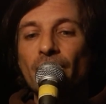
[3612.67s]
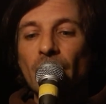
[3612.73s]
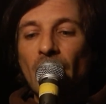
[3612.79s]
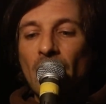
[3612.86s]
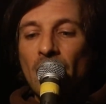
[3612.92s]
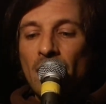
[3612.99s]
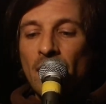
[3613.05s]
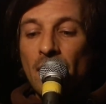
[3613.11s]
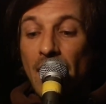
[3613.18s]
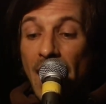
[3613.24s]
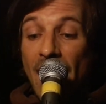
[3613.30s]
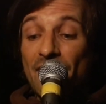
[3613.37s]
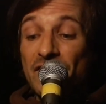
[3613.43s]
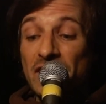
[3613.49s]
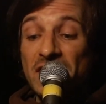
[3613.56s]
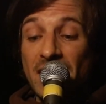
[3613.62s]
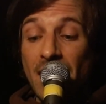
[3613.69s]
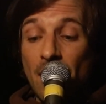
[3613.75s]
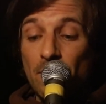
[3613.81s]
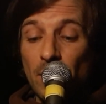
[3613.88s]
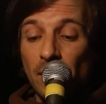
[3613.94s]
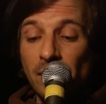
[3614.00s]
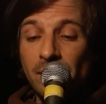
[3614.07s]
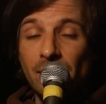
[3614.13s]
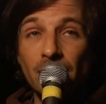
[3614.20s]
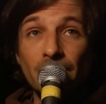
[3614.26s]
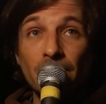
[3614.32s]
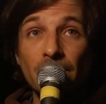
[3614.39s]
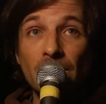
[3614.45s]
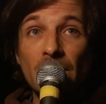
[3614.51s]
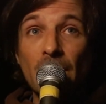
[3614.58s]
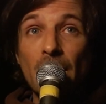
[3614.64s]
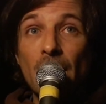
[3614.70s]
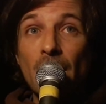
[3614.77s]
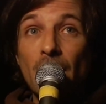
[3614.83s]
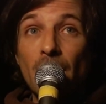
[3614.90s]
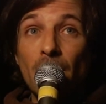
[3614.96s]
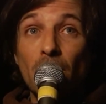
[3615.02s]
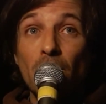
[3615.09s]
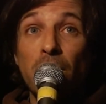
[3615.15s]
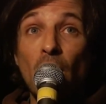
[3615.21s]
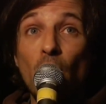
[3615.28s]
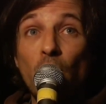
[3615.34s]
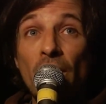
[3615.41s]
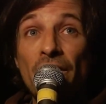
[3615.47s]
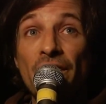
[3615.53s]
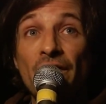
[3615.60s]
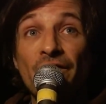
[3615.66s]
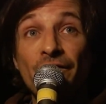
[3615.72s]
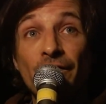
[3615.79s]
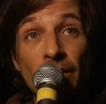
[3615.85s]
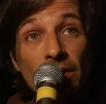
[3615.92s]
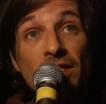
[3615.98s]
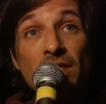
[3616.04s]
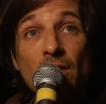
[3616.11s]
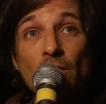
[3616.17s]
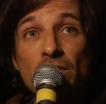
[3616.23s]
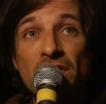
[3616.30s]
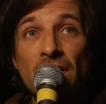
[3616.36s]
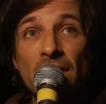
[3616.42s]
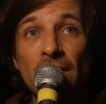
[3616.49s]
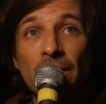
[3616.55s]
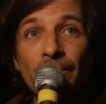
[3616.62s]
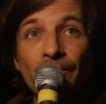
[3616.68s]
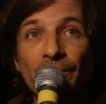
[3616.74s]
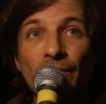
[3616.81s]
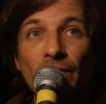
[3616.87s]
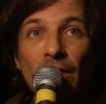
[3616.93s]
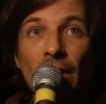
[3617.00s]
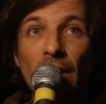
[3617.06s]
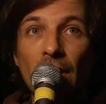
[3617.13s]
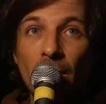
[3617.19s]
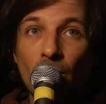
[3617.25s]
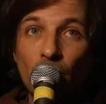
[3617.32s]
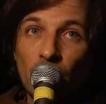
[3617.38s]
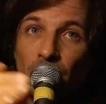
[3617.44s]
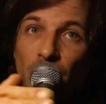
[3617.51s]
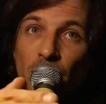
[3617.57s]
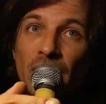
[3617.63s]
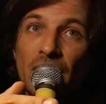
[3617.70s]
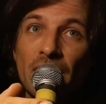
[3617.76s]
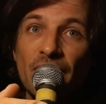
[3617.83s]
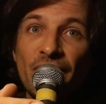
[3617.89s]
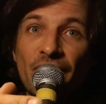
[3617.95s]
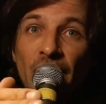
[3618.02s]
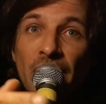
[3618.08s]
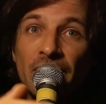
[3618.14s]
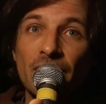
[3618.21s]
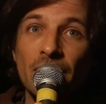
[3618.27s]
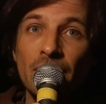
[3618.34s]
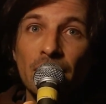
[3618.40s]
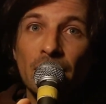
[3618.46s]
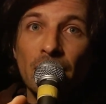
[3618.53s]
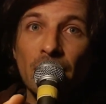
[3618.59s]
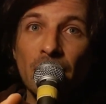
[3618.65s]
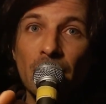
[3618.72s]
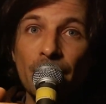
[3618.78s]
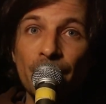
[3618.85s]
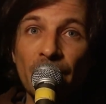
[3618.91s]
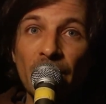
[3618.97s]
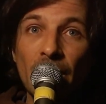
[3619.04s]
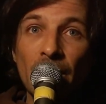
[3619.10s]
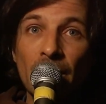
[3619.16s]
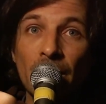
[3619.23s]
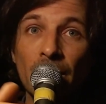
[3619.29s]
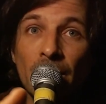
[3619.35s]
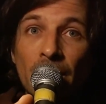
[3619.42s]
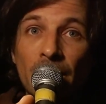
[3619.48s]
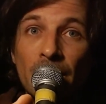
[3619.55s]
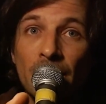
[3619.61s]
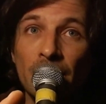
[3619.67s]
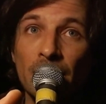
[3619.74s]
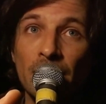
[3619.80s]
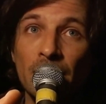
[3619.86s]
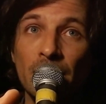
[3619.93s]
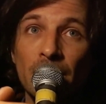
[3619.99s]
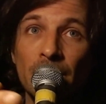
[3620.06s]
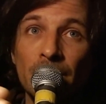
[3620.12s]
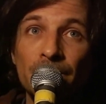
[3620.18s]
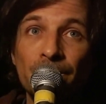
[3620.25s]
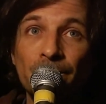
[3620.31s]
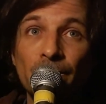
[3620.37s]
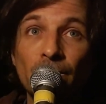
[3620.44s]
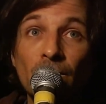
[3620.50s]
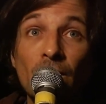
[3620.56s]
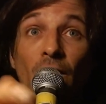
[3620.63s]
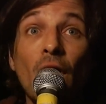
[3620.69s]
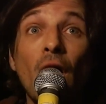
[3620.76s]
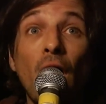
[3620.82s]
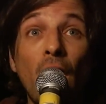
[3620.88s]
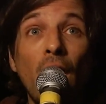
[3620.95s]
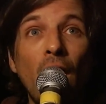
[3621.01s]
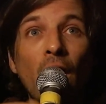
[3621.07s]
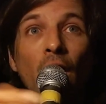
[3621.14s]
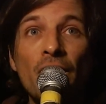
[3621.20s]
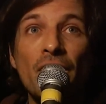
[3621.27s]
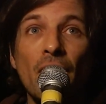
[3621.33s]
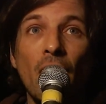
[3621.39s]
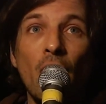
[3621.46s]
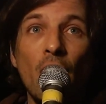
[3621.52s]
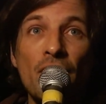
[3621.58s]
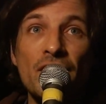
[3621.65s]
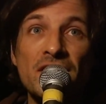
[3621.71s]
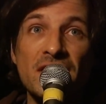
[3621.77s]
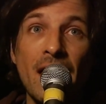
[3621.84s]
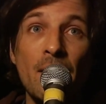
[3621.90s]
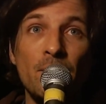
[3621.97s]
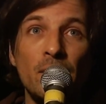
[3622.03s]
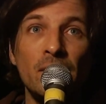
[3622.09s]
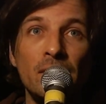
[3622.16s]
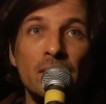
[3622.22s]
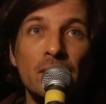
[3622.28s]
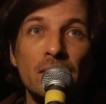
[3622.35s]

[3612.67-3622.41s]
have the sample, but when the verse goes in, he would put a filter on the sample.